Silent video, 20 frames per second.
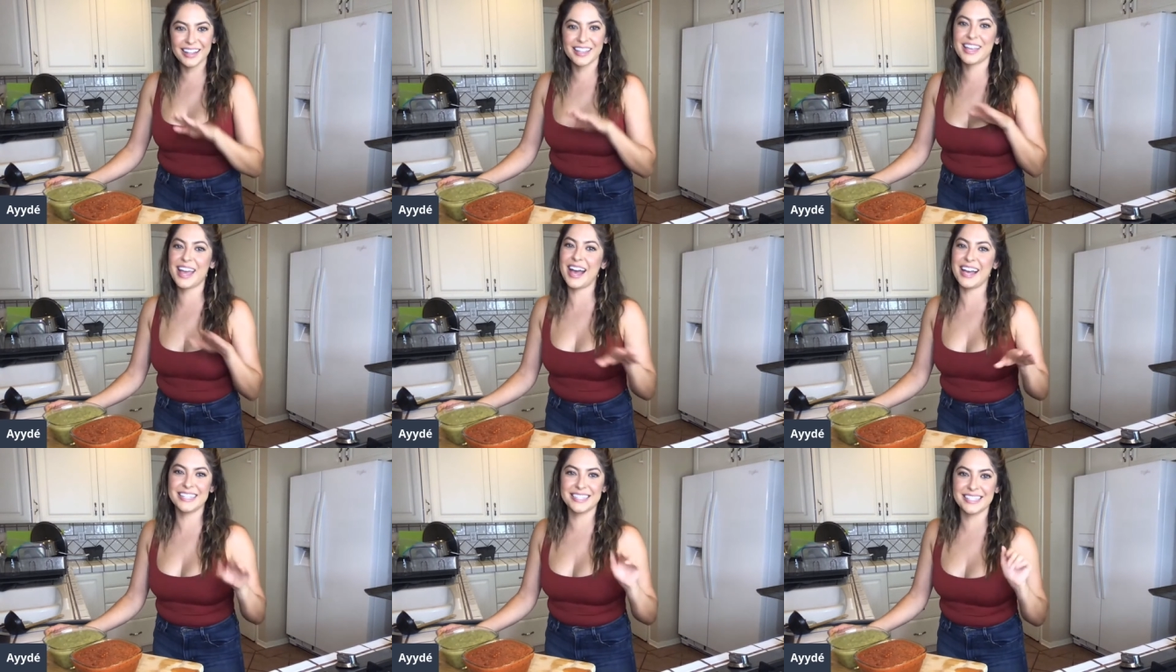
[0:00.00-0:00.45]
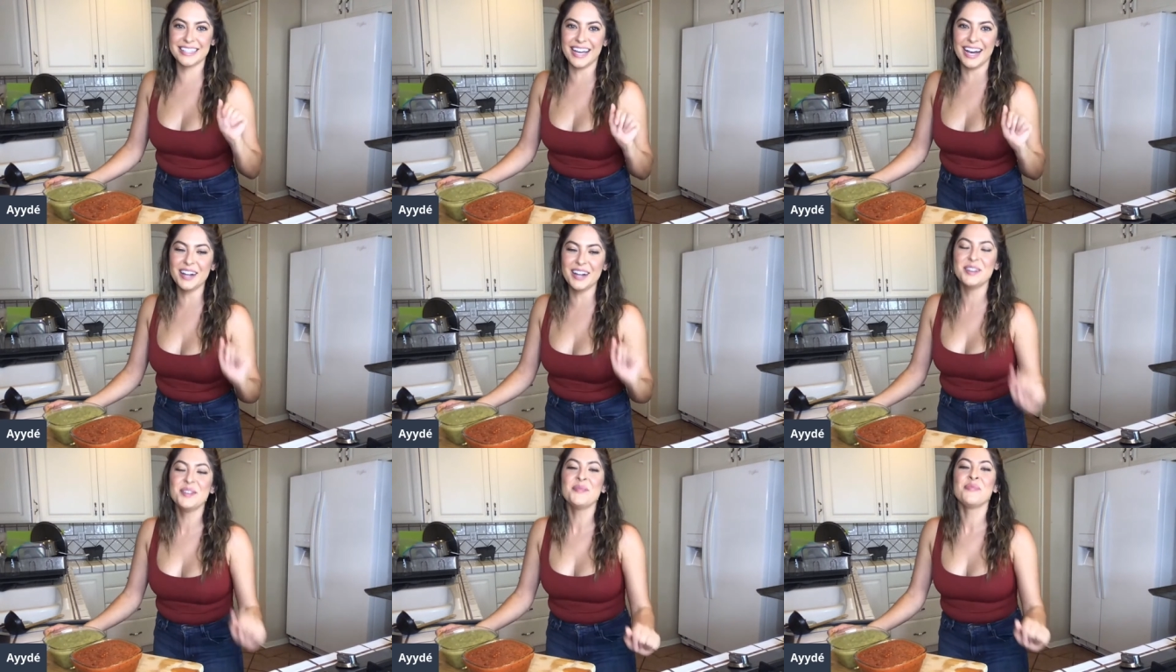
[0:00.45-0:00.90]
yeah, I did
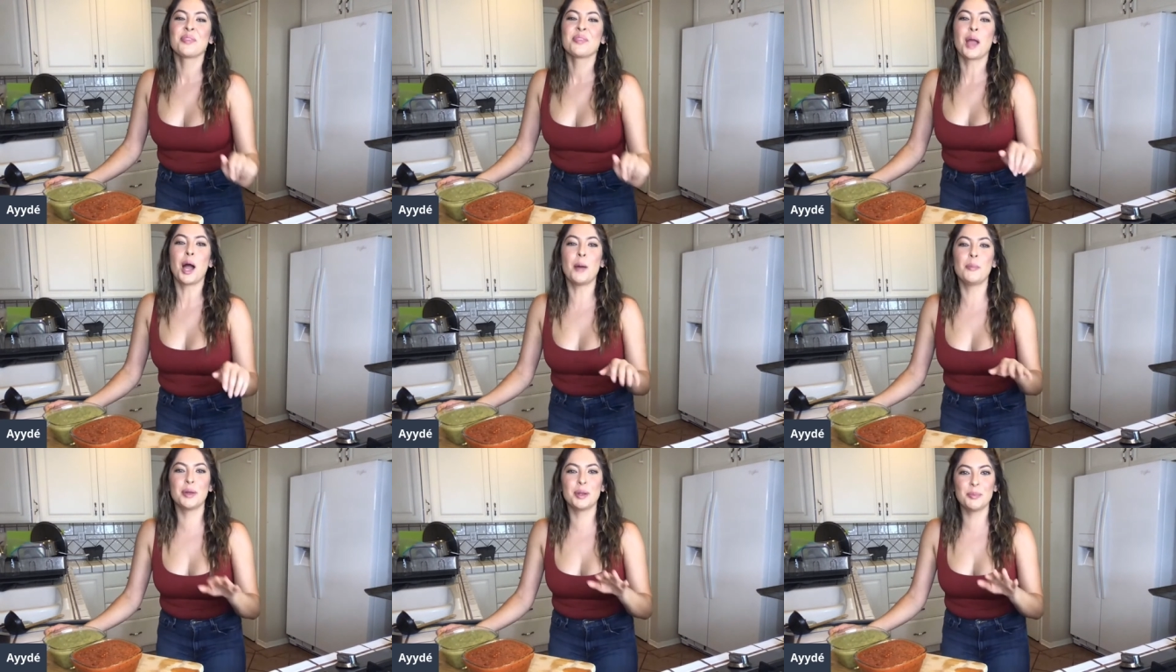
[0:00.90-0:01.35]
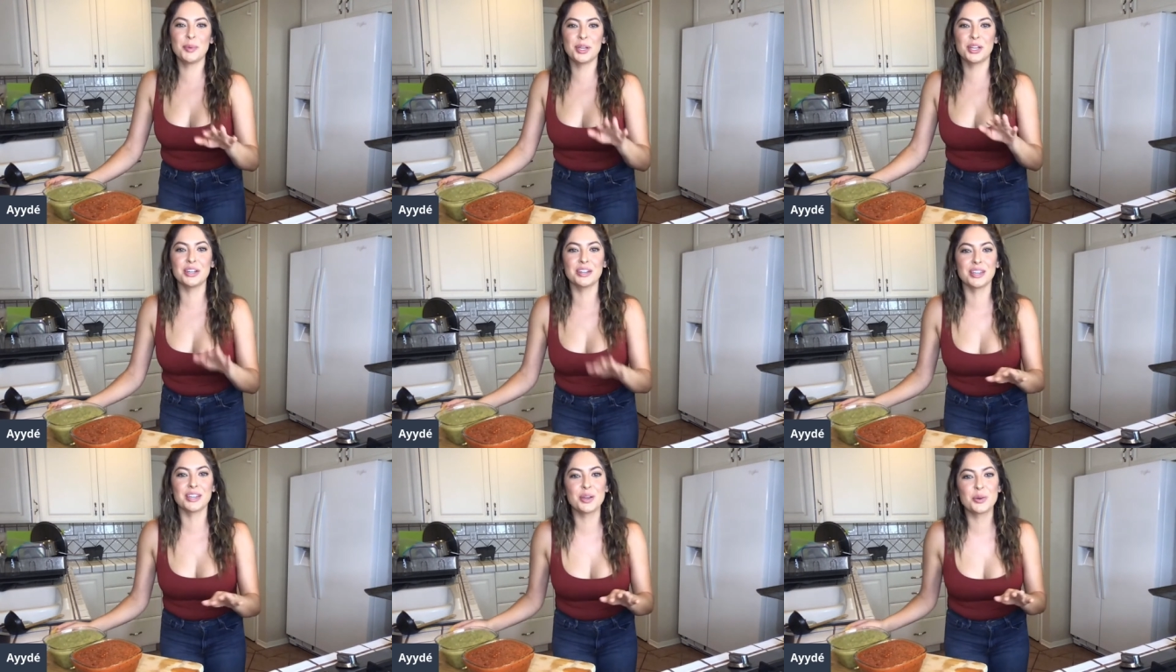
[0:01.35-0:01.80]
that. I'm going to be
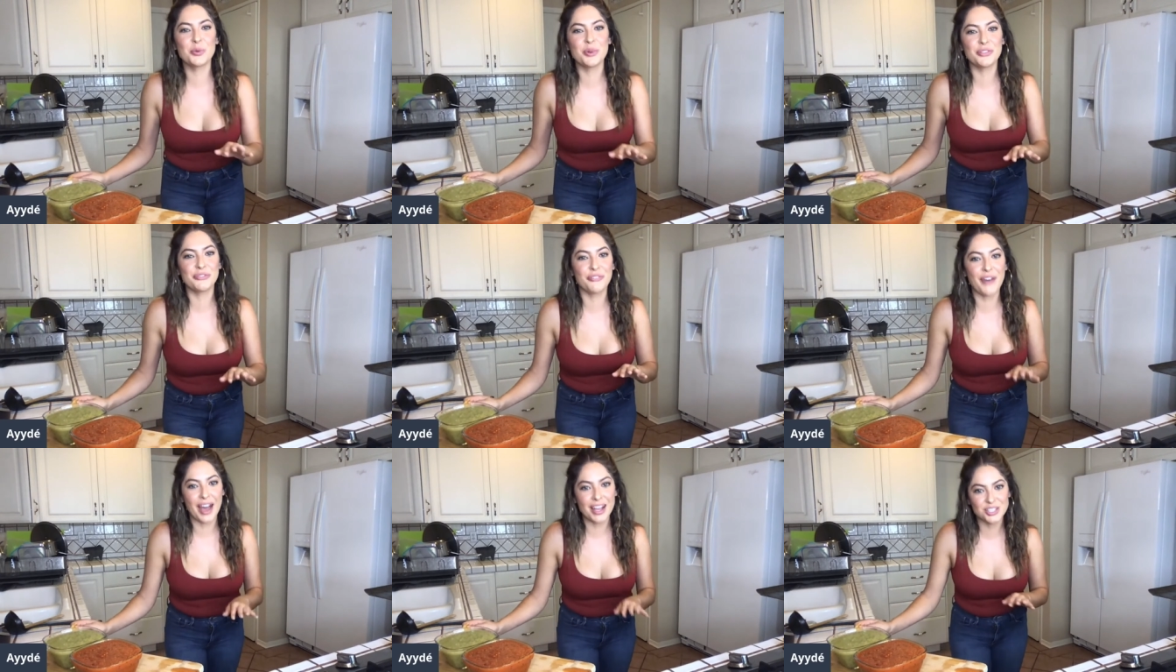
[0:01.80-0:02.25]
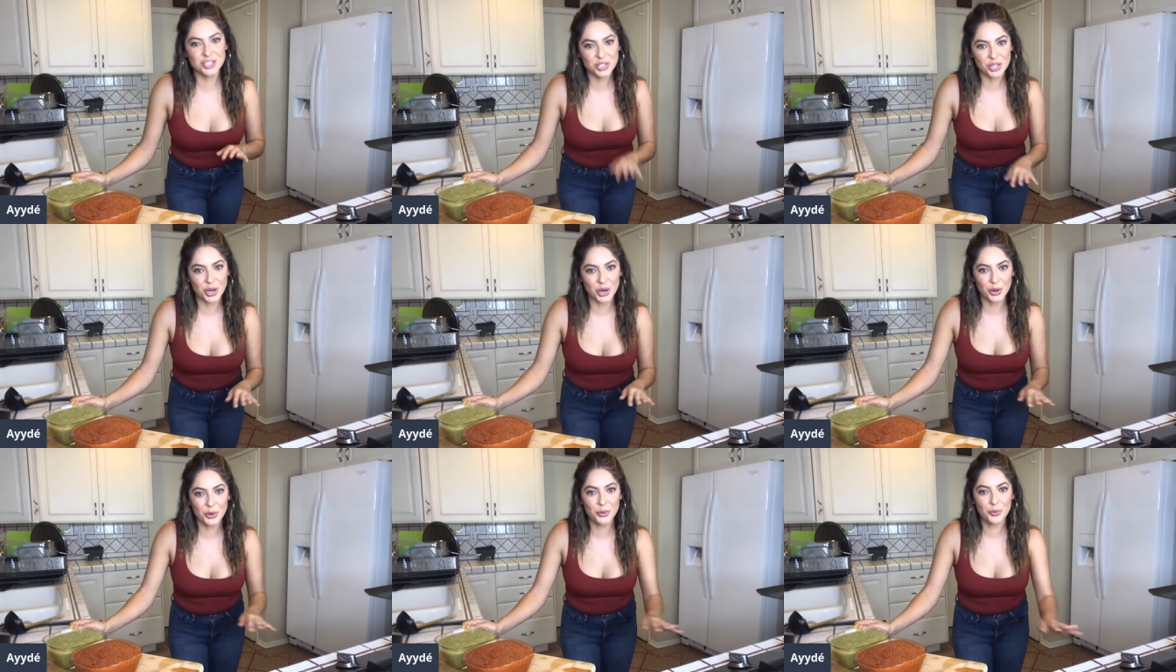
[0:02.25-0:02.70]
cooking with Fat
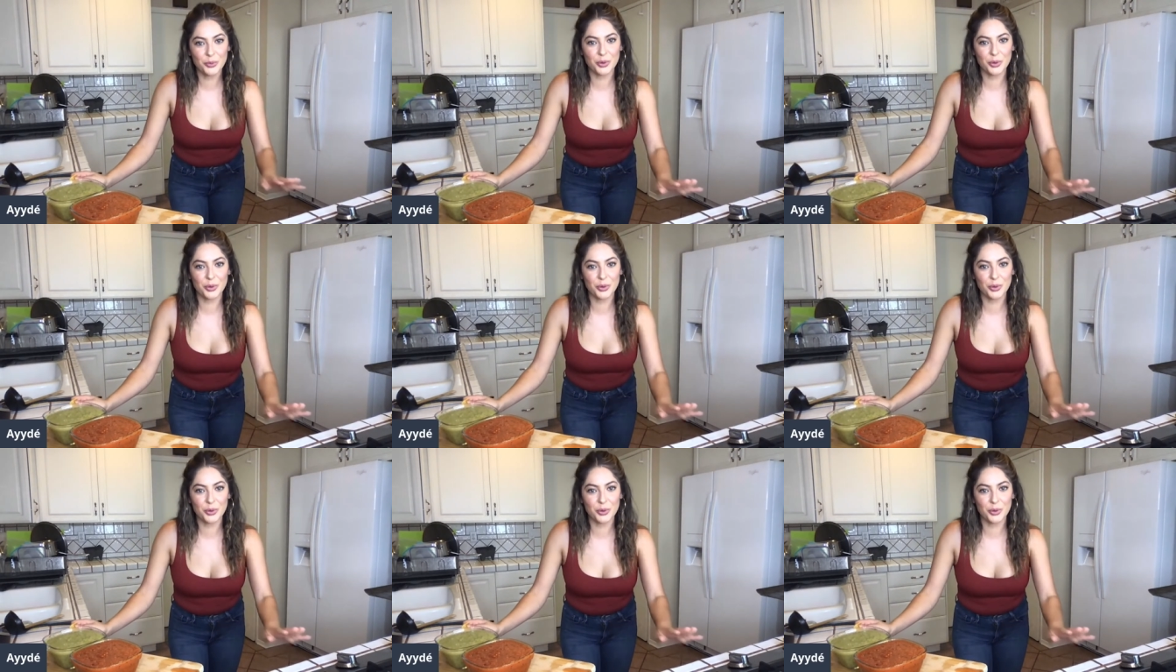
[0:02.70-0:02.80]
Joe.